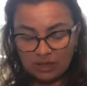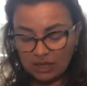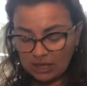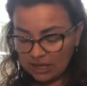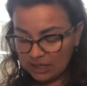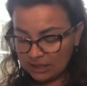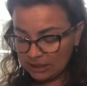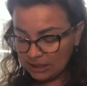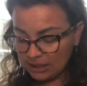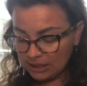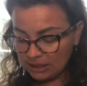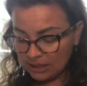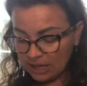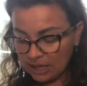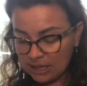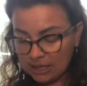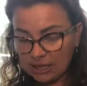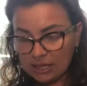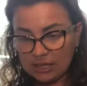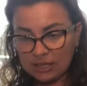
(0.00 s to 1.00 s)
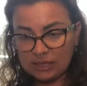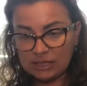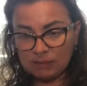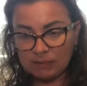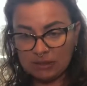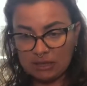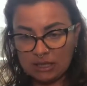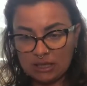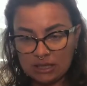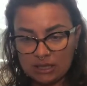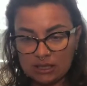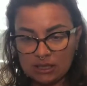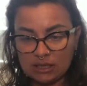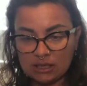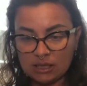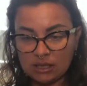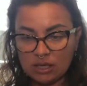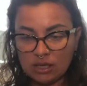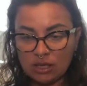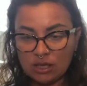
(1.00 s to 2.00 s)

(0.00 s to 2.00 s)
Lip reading: And I think that it is because